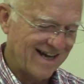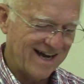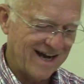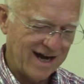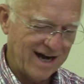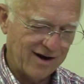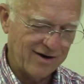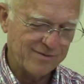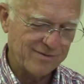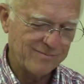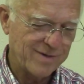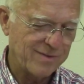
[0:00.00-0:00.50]

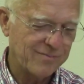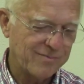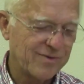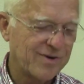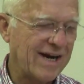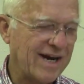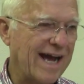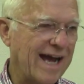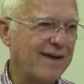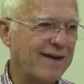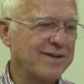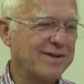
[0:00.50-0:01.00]
I remember
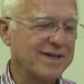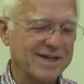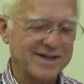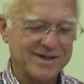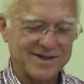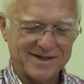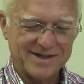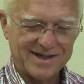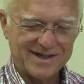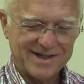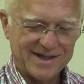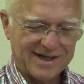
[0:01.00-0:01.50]
having a,
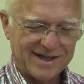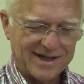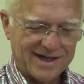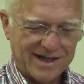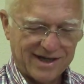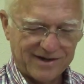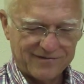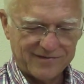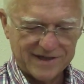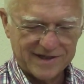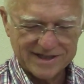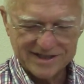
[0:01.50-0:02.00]

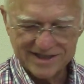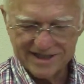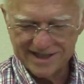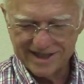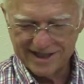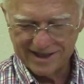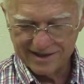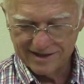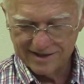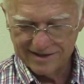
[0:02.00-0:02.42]
a visiting